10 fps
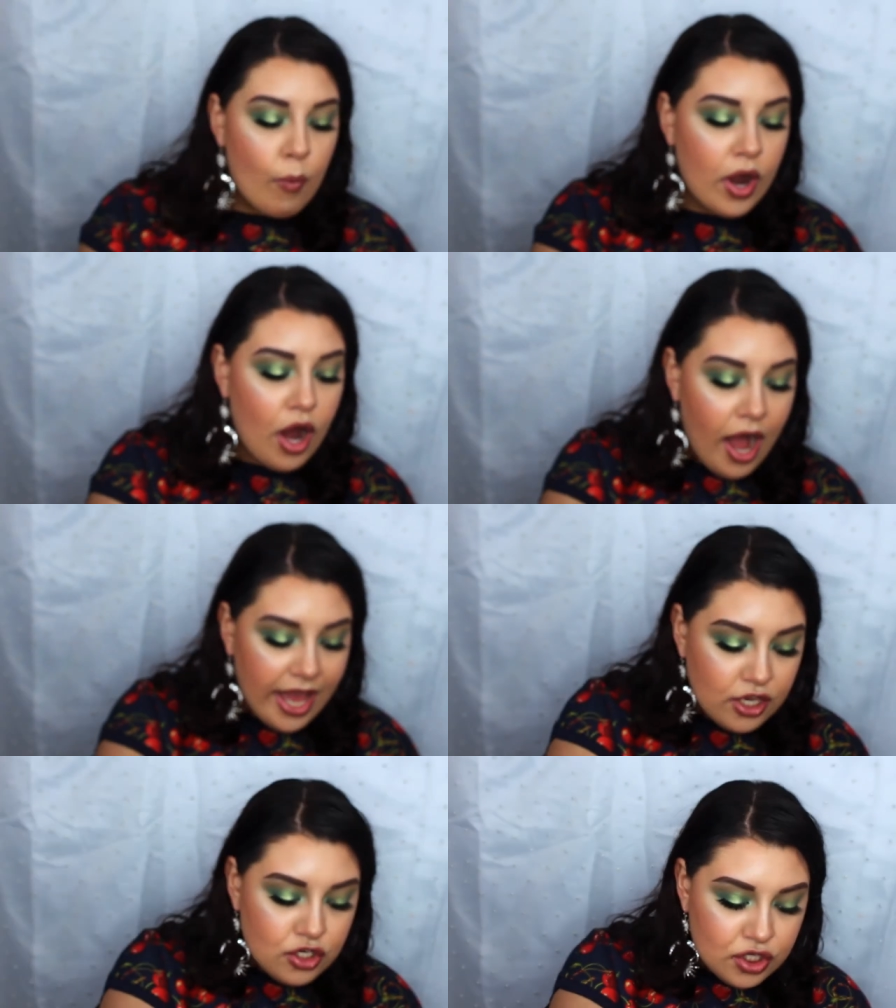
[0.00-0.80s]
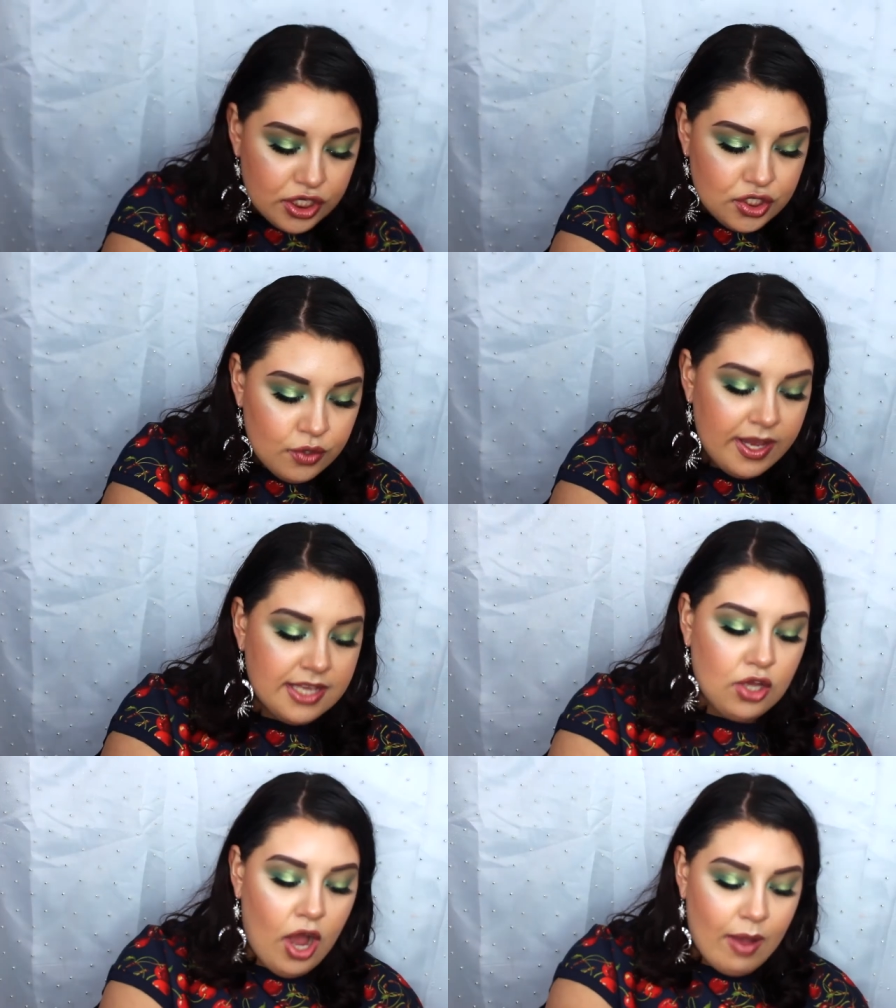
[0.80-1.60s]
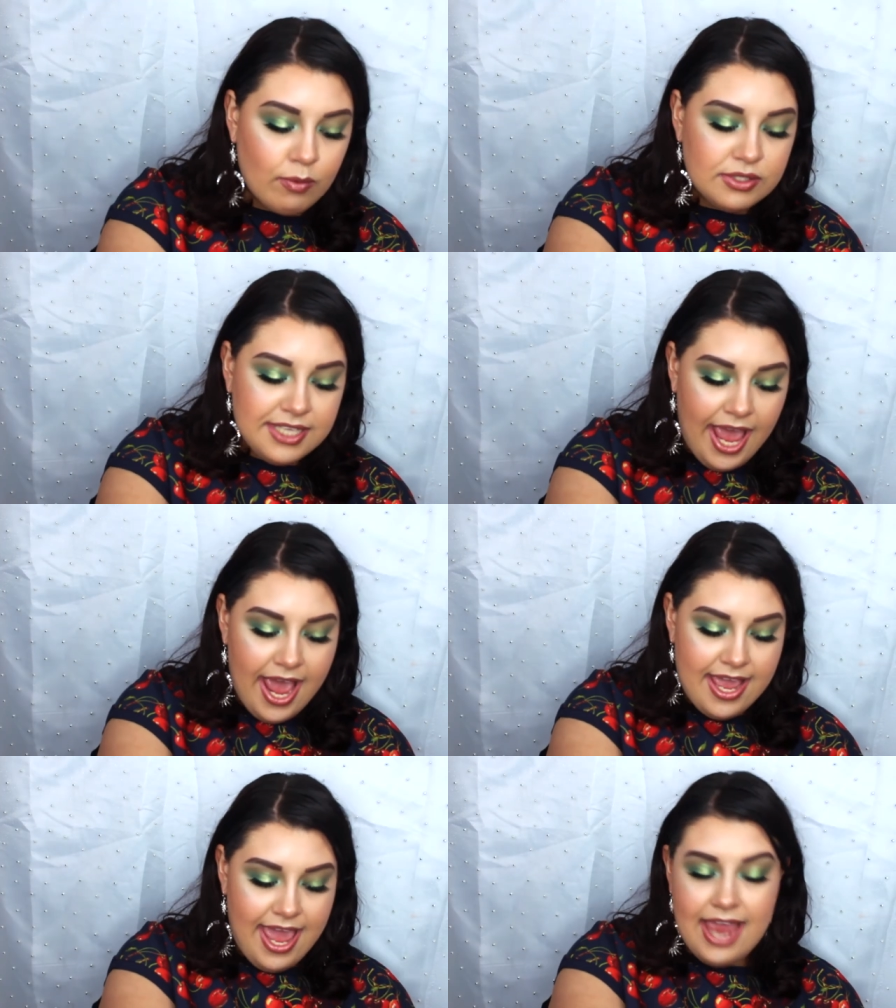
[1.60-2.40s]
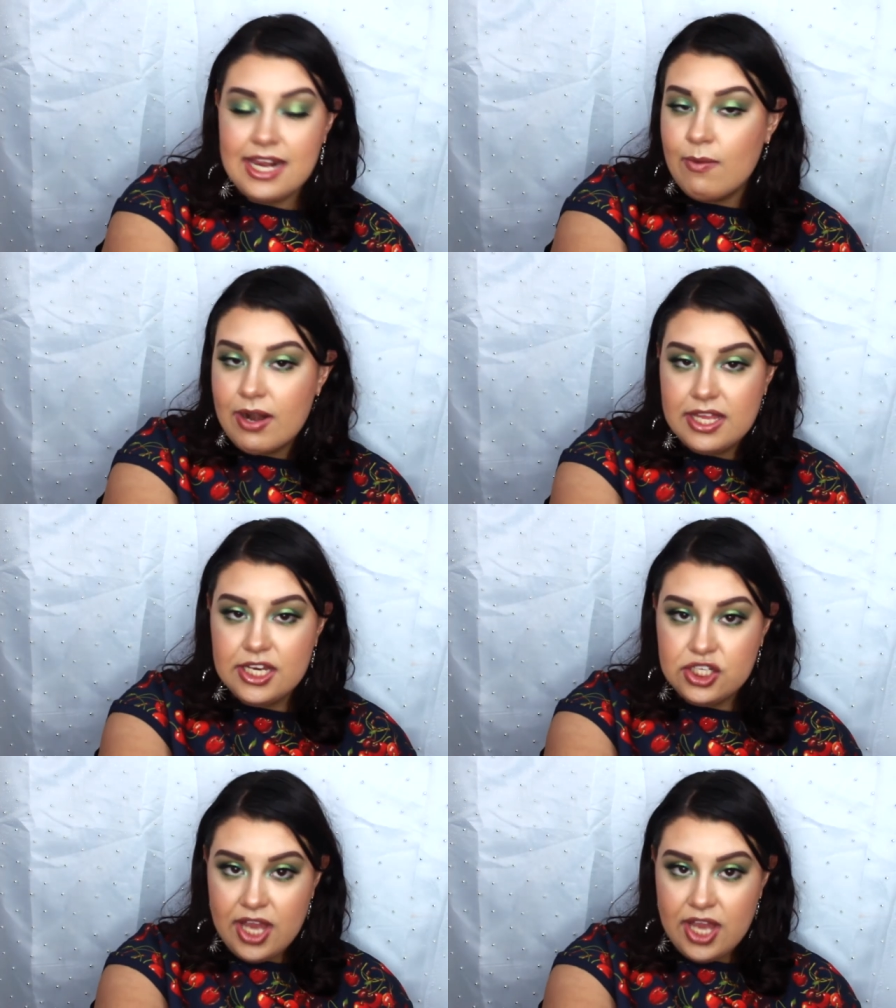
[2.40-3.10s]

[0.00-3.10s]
What I usually do is I will take any one of these